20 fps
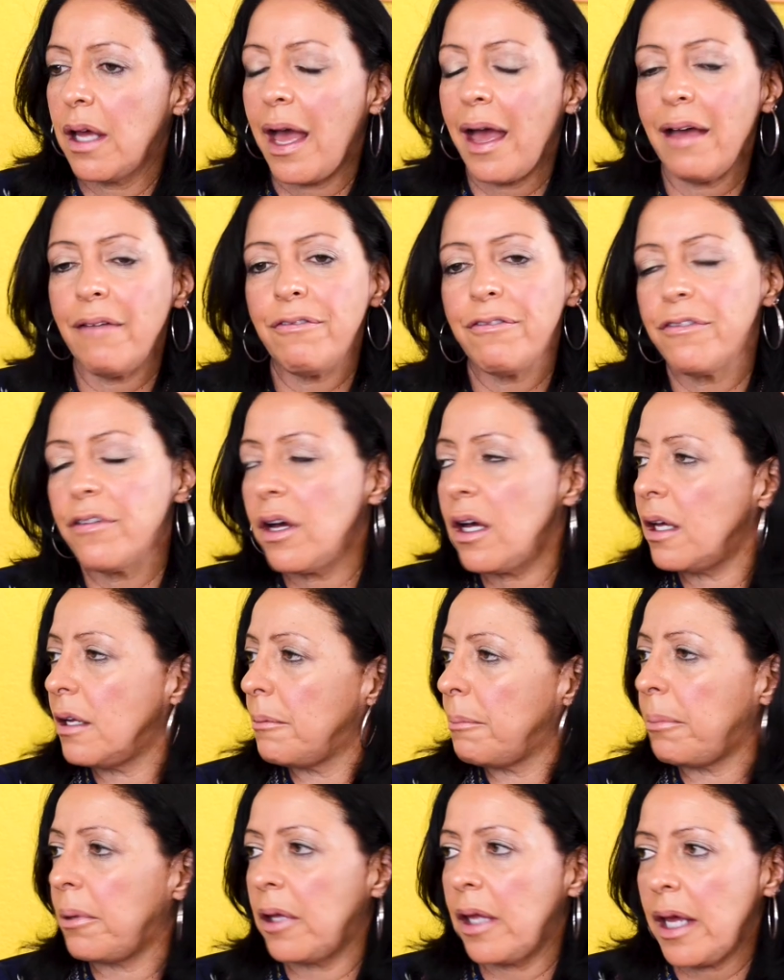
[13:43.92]
have
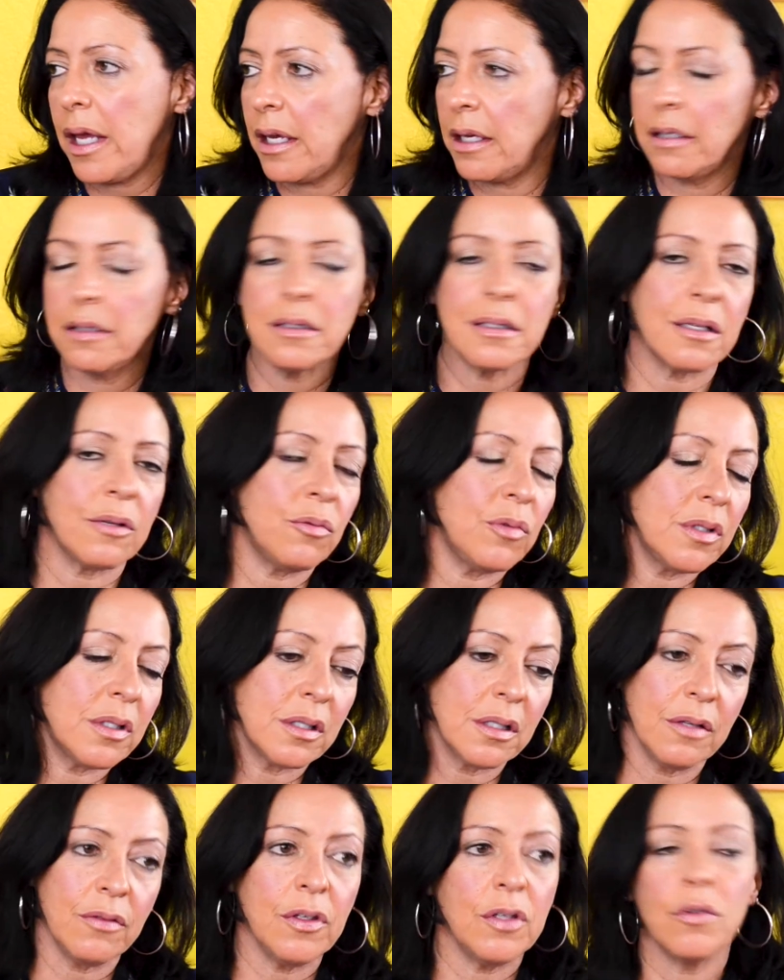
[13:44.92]
fun, play in someone's
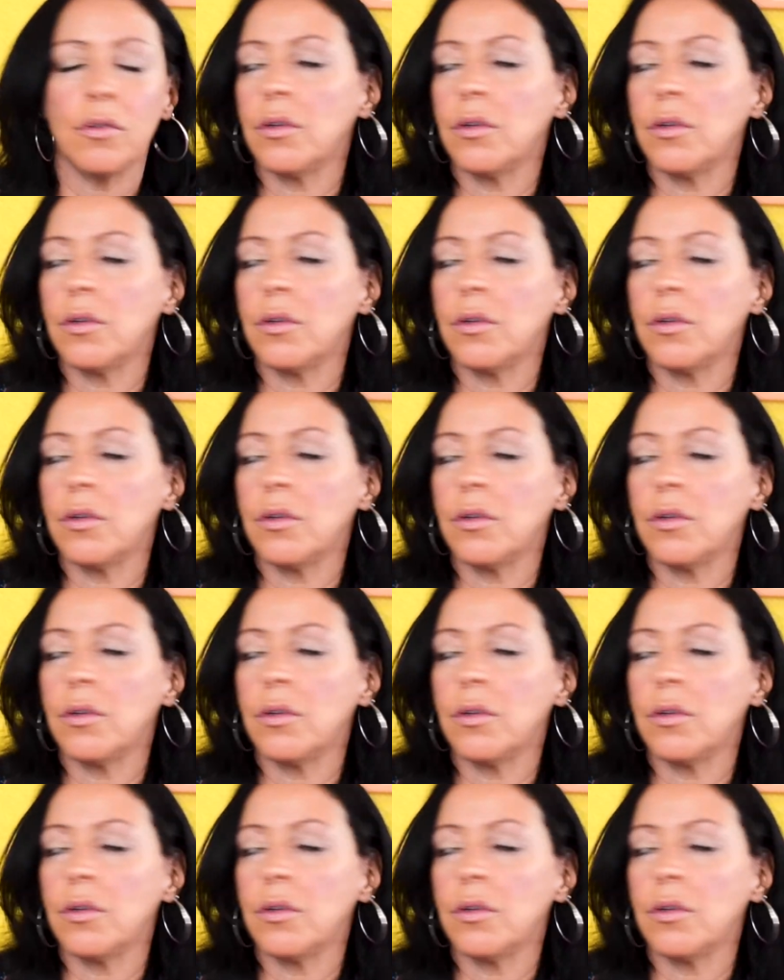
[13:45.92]
living